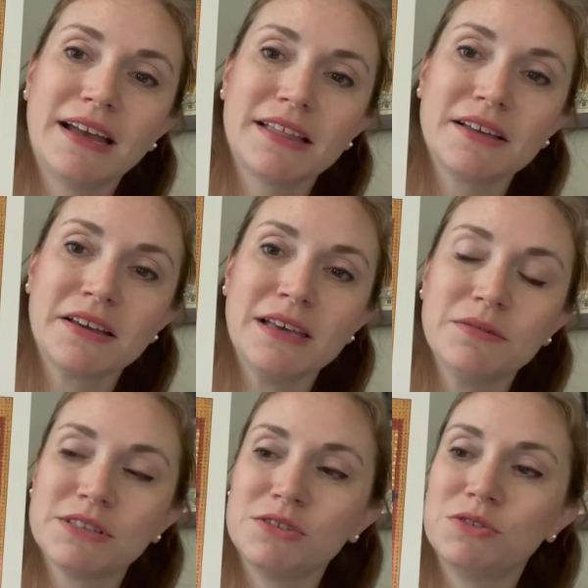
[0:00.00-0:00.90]
I thought he
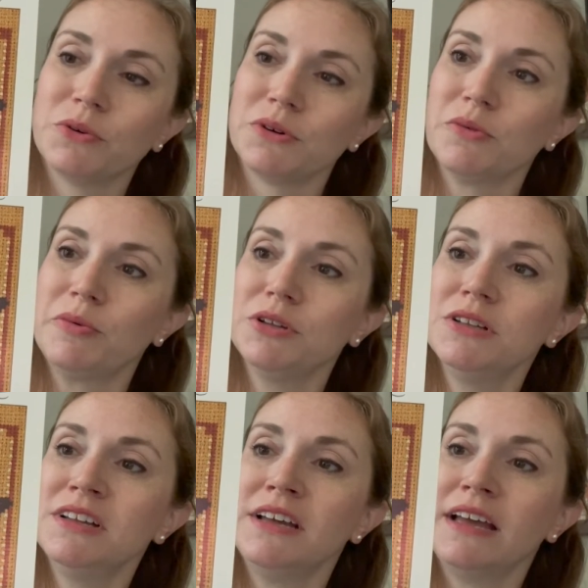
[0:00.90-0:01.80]
was
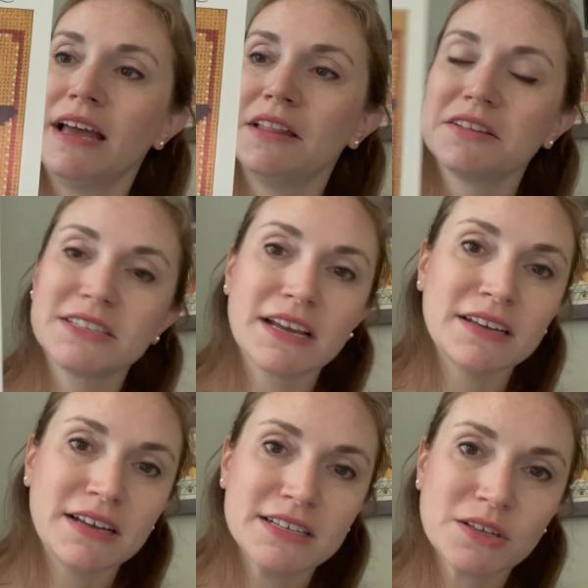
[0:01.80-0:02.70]
adorable and looks like a
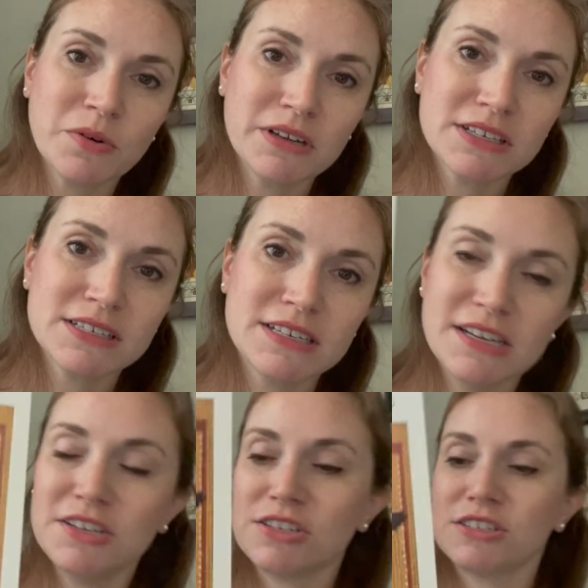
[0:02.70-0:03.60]
nice quick
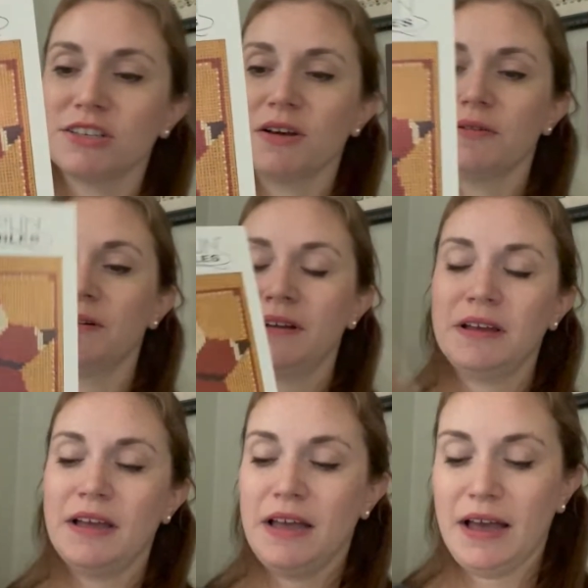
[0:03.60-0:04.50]
stitch. So
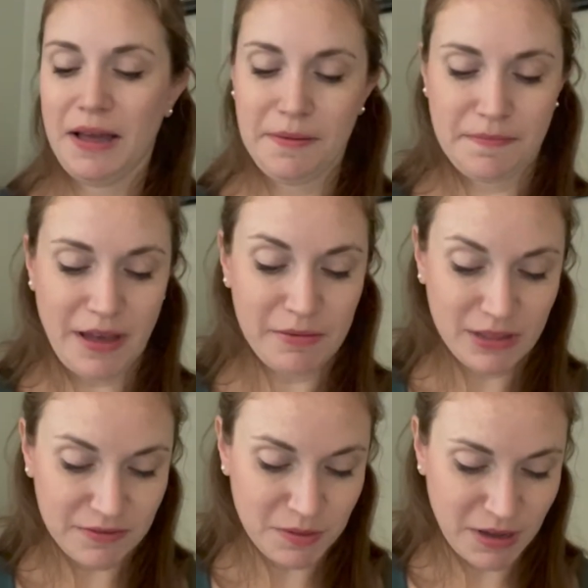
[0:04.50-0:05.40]
I would
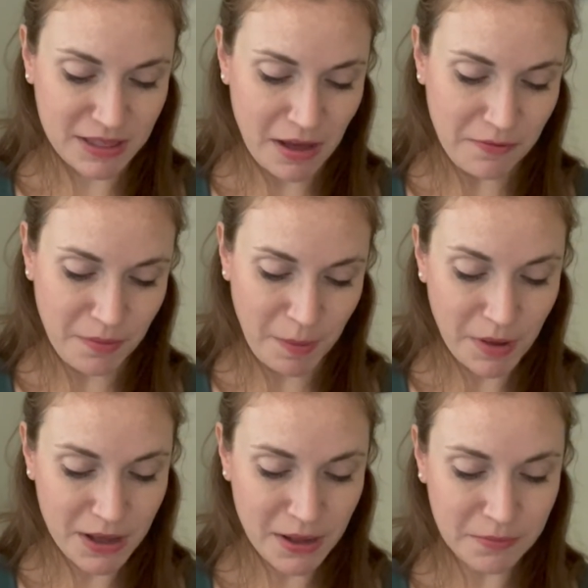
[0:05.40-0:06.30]
love to make that for my
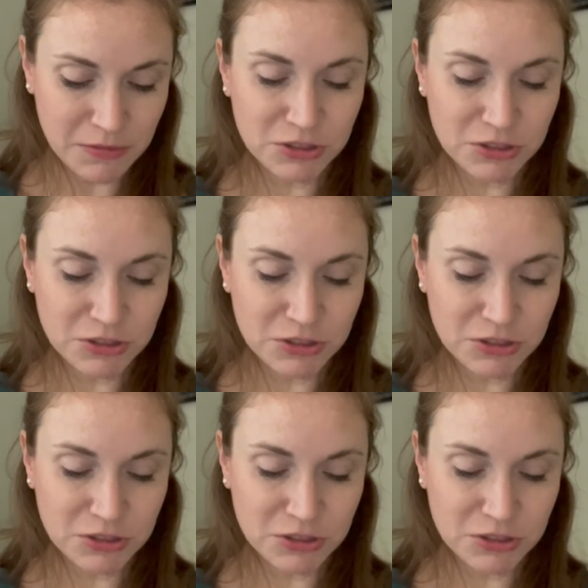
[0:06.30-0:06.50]
mom.